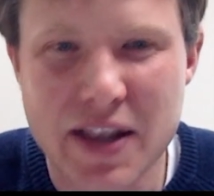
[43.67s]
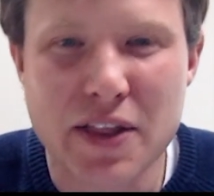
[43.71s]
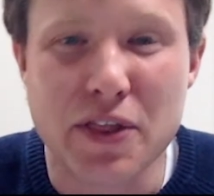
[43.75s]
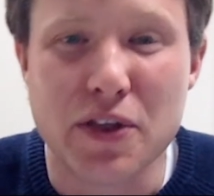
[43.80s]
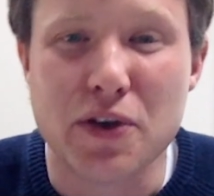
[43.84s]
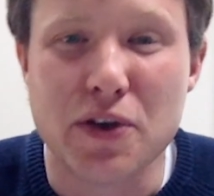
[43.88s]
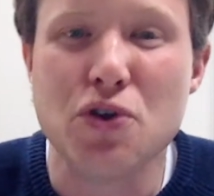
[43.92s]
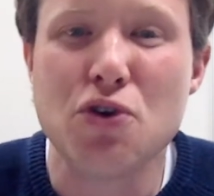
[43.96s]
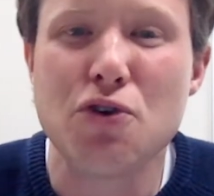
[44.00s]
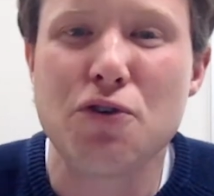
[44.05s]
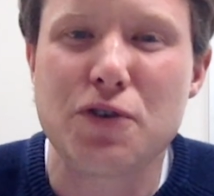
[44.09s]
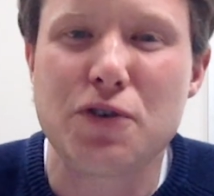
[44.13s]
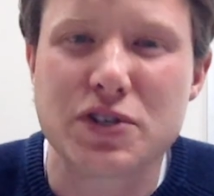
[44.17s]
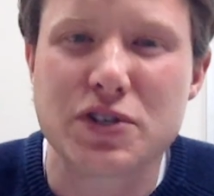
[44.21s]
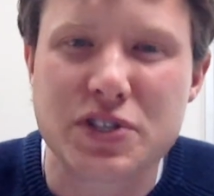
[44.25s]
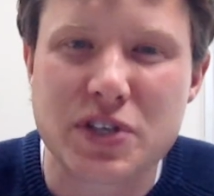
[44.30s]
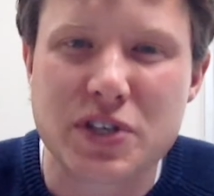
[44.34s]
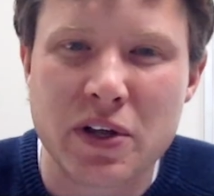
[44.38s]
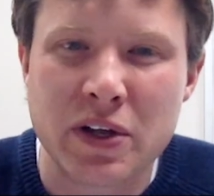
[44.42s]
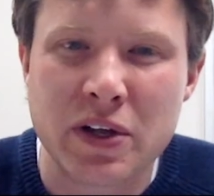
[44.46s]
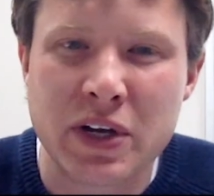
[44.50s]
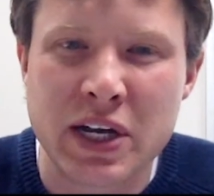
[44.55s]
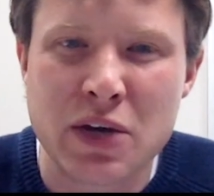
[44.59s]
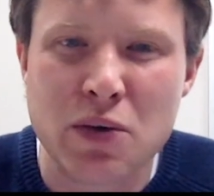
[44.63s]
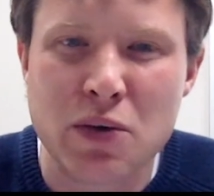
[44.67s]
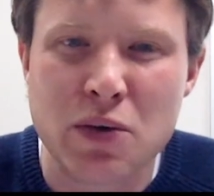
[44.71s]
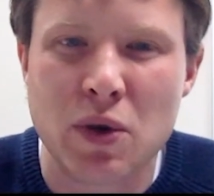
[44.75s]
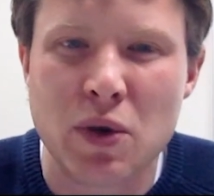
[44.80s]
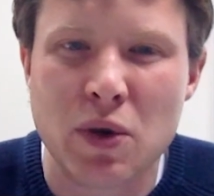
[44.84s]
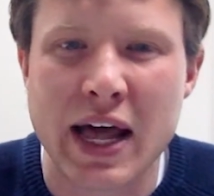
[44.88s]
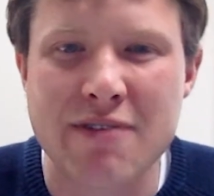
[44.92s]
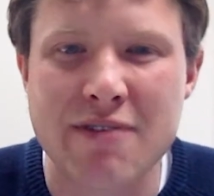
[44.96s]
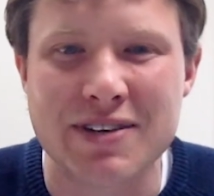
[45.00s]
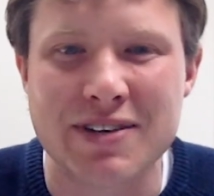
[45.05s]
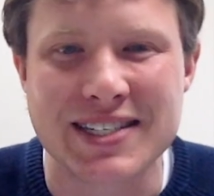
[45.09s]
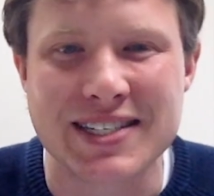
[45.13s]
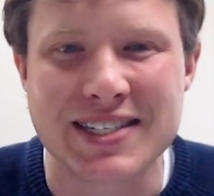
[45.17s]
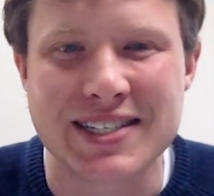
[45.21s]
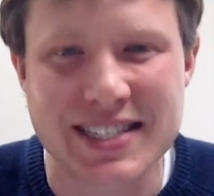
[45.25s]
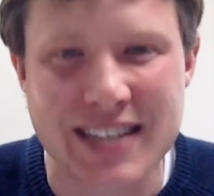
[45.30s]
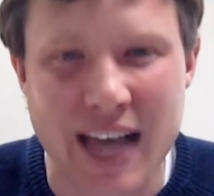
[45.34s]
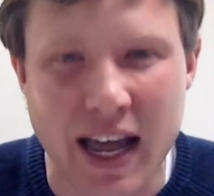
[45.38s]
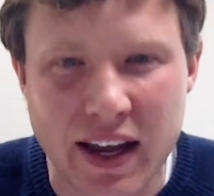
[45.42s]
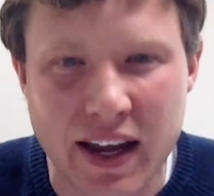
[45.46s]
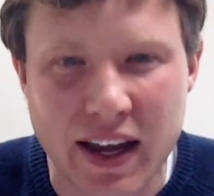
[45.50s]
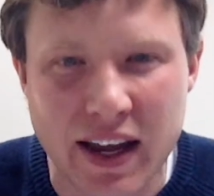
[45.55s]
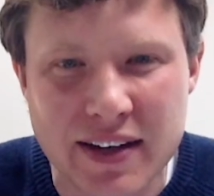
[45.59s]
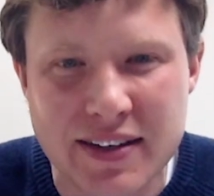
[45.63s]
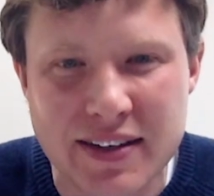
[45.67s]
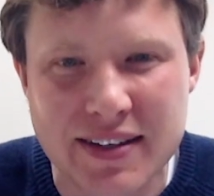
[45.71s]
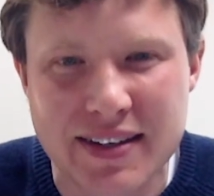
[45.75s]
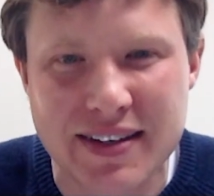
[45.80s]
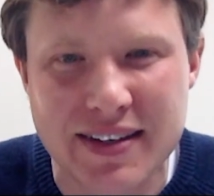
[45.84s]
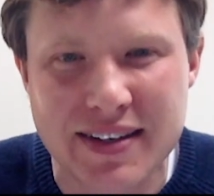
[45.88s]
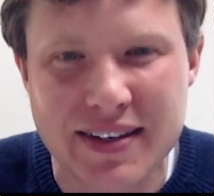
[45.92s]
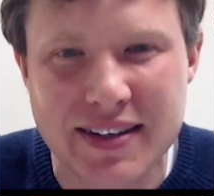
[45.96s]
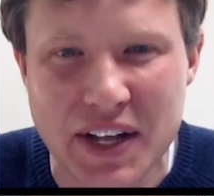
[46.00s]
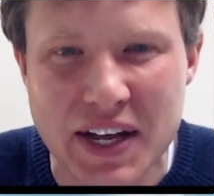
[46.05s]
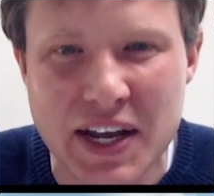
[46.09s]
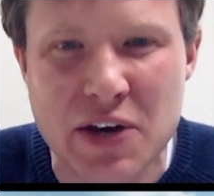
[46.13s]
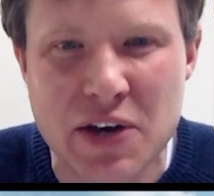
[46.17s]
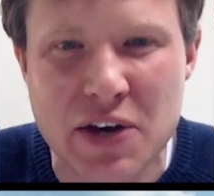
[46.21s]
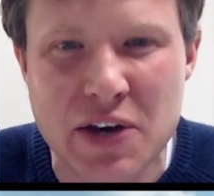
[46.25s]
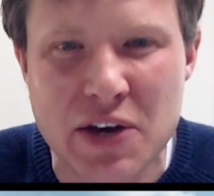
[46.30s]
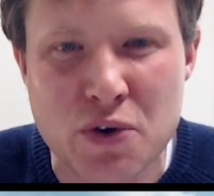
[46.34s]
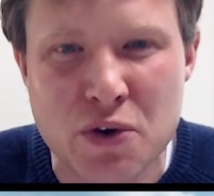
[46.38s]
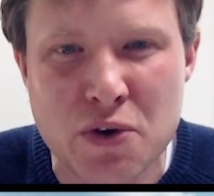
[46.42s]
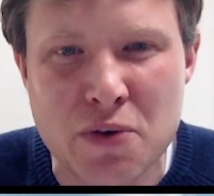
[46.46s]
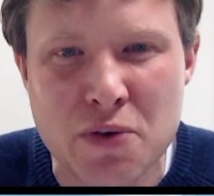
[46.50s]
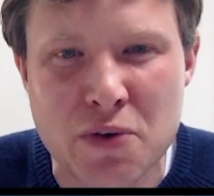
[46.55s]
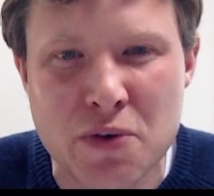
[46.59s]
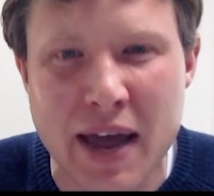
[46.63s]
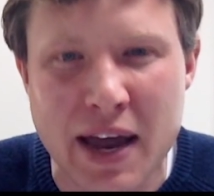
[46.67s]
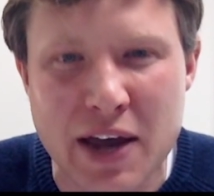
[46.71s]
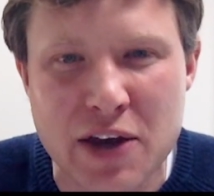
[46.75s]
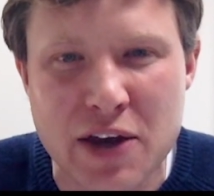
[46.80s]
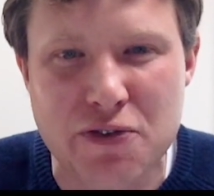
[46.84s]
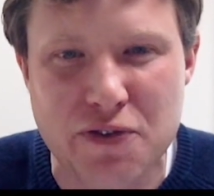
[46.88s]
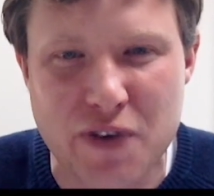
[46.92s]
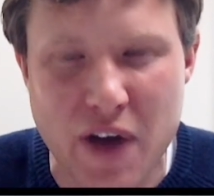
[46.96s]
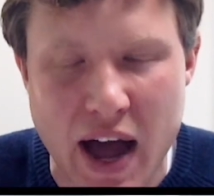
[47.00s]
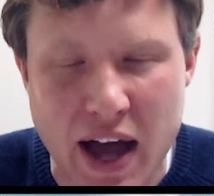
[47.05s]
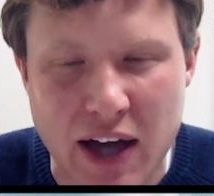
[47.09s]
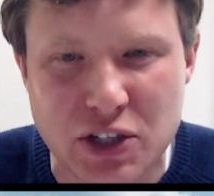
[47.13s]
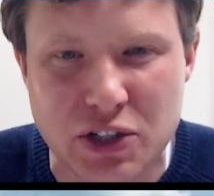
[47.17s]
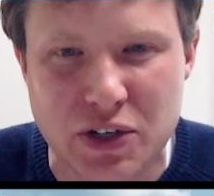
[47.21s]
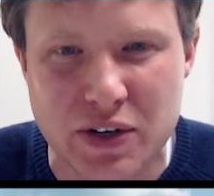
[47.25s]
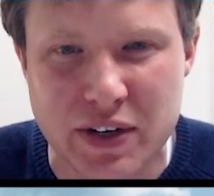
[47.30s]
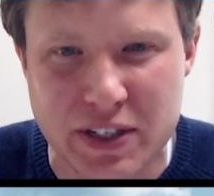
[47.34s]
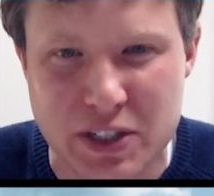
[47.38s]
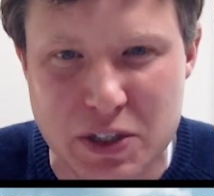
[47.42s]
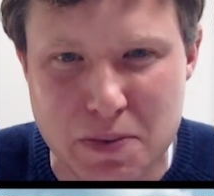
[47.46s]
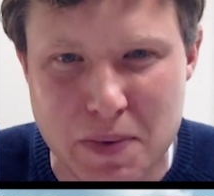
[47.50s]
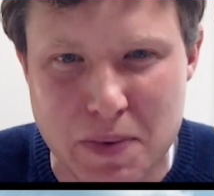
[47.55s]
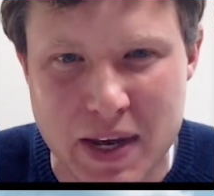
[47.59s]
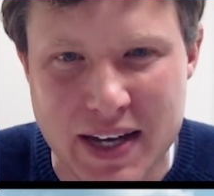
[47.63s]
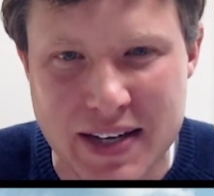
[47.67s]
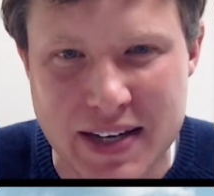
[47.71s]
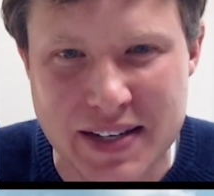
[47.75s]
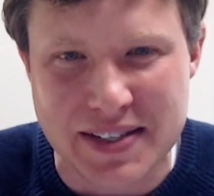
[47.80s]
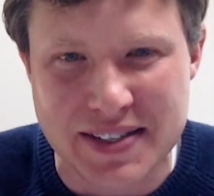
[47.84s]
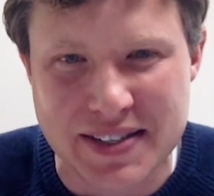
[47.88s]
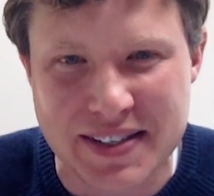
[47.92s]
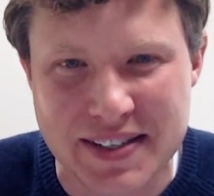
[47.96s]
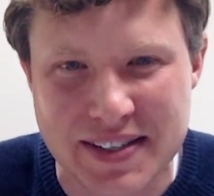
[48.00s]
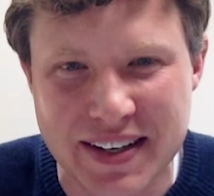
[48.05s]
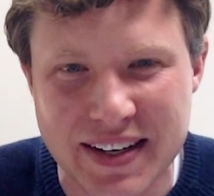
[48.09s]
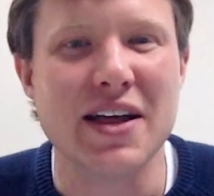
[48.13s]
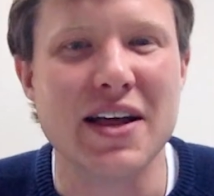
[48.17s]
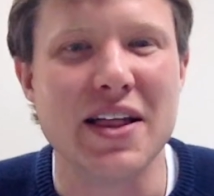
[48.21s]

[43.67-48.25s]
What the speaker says: The new facility will have a second clean room manufacturing space,